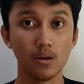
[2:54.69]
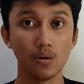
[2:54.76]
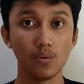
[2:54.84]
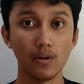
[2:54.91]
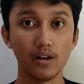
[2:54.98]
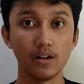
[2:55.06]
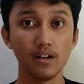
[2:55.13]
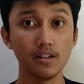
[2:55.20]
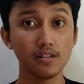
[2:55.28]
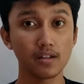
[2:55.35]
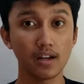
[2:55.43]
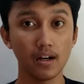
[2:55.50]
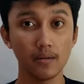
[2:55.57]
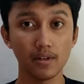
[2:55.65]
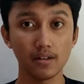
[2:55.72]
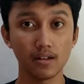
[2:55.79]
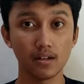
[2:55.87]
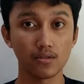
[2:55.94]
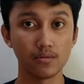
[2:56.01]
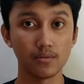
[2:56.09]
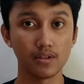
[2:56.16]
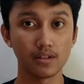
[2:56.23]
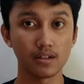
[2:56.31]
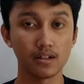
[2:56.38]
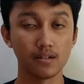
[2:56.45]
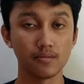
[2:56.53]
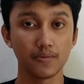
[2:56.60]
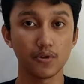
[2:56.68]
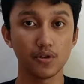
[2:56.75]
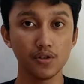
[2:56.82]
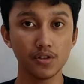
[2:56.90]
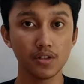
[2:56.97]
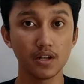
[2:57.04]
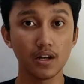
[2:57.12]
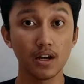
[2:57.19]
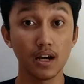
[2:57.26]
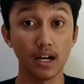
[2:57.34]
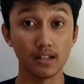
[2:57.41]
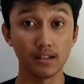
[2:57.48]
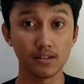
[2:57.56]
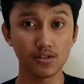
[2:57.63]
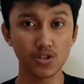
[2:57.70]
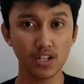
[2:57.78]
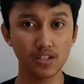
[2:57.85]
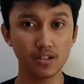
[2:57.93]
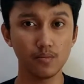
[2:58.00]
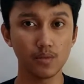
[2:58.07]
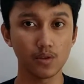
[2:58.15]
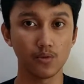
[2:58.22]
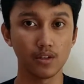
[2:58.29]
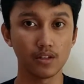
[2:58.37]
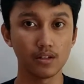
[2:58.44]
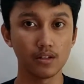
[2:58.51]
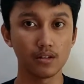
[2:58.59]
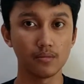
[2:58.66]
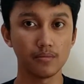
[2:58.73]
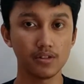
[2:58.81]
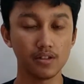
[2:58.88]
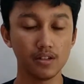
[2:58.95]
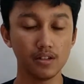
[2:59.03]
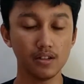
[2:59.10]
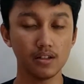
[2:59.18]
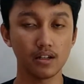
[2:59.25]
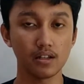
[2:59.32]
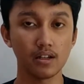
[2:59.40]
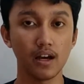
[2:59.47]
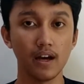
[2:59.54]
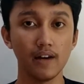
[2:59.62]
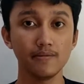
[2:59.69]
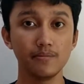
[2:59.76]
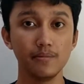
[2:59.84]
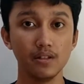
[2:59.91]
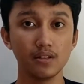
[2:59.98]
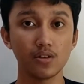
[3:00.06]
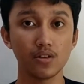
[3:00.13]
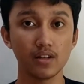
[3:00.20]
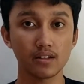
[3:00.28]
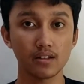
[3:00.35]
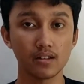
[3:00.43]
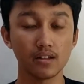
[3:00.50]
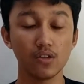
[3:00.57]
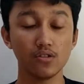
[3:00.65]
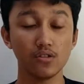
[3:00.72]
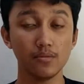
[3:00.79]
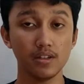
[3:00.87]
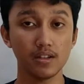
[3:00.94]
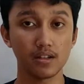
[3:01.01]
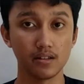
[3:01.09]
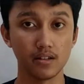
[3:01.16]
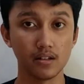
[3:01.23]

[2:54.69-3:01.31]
where each command argument can produce an interaction between machines that have been connected automatically